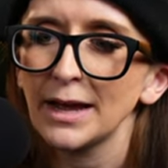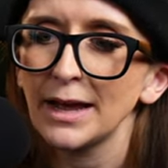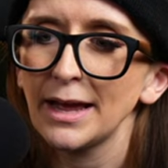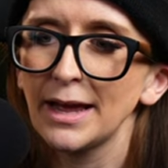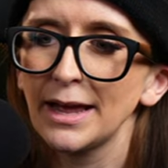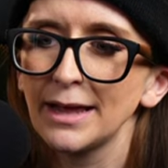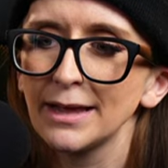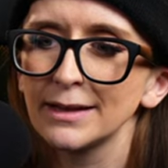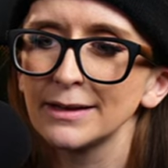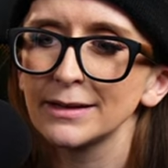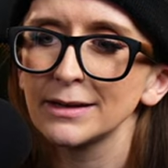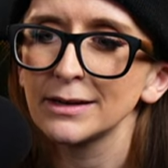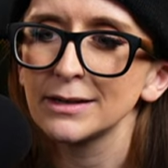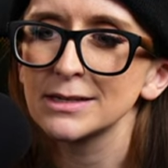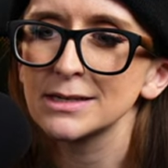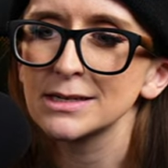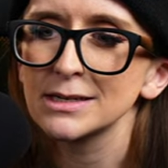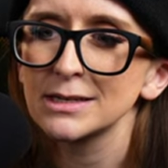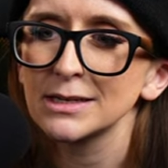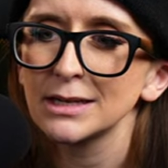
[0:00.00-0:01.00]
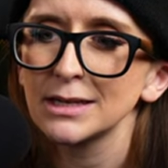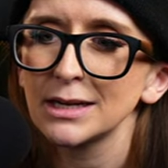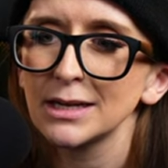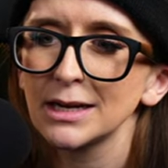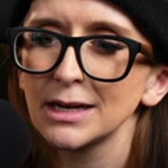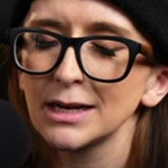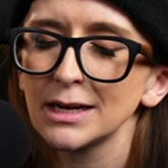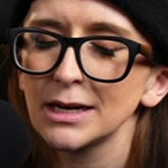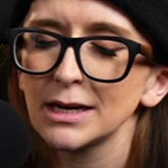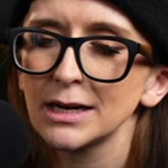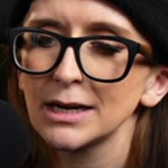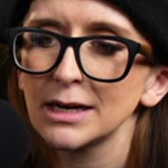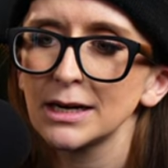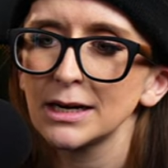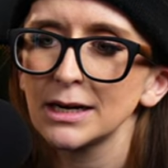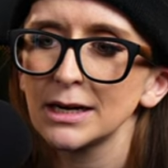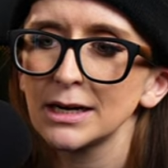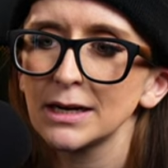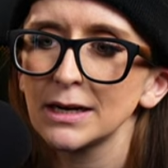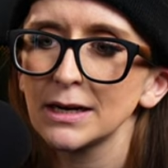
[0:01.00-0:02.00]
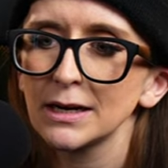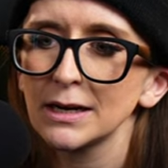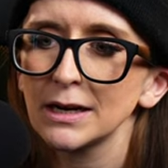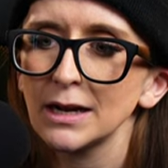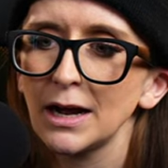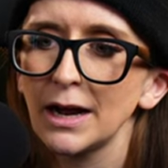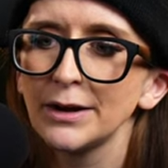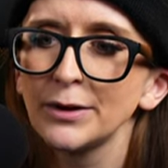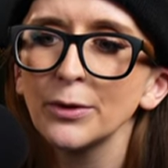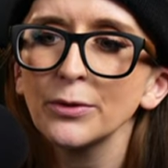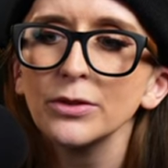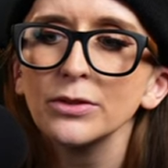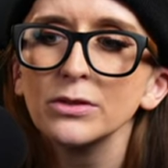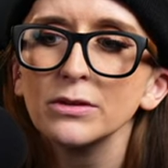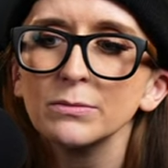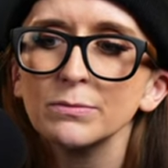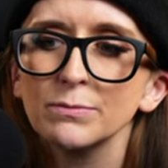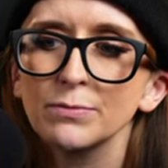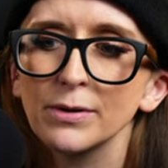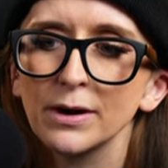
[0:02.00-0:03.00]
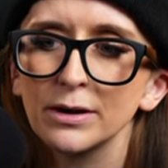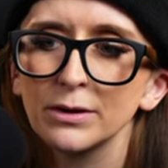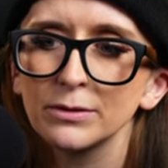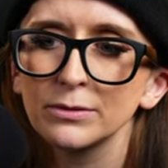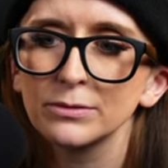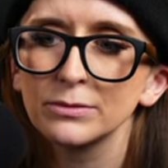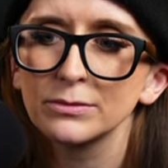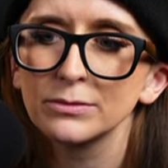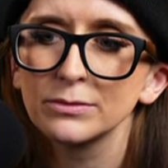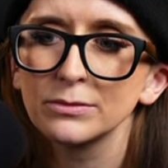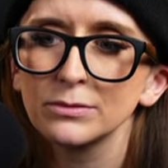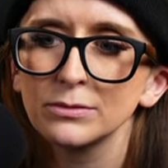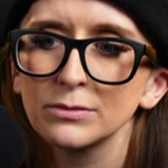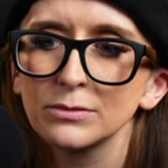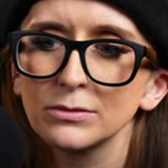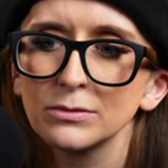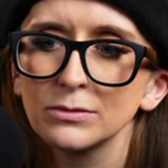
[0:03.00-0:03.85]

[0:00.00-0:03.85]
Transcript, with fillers: And I know that the brown